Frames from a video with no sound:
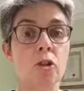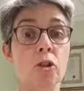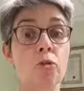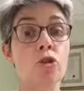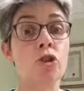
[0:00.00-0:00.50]

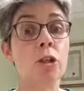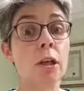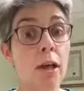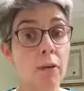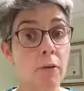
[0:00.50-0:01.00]
don't you
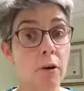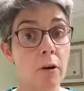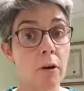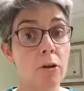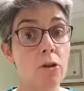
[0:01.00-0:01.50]
ever
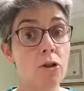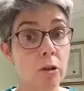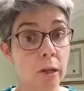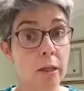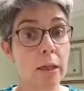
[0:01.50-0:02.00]
do
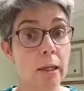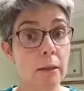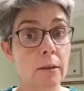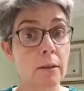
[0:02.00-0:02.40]
that again.